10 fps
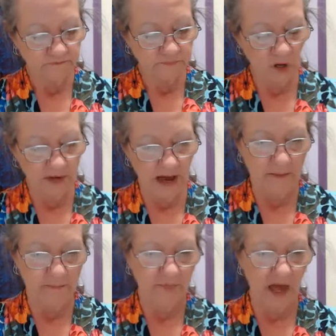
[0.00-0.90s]

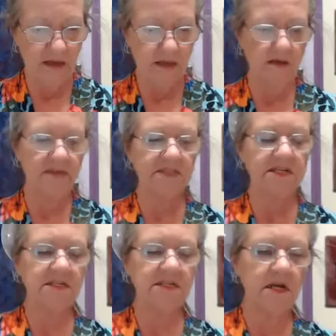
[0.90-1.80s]
Okay, this
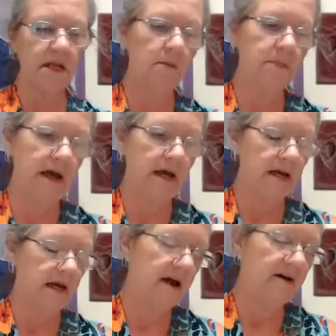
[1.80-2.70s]
is a little bit,
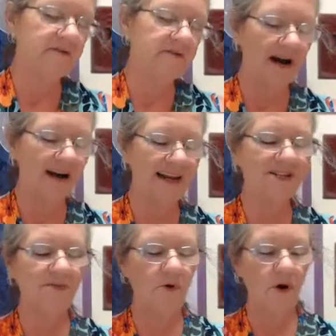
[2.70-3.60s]
for at
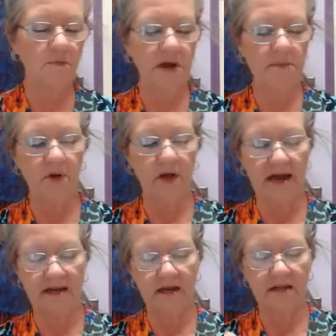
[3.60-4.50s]
least for people
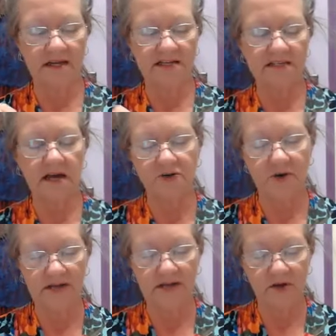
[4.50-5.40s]
in this country,
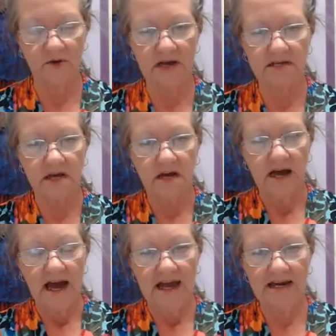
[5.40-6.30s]
in the U.S.,
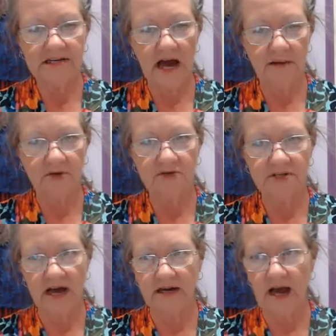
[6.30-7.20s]
anytime you
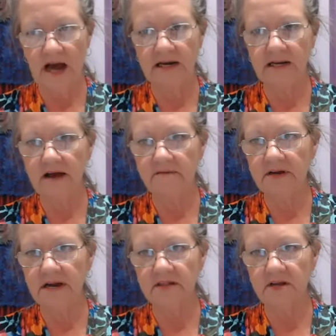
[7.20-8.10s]
say
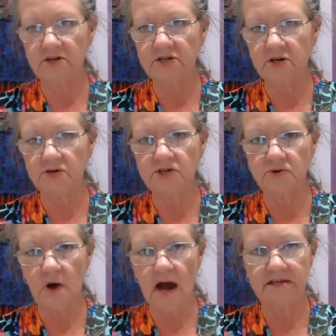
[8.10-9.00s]
9/11, there
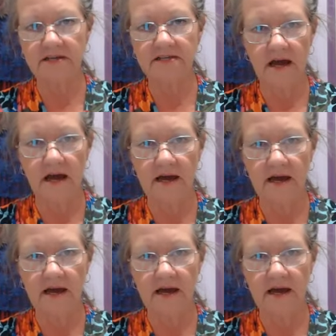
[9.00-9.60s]
strikes a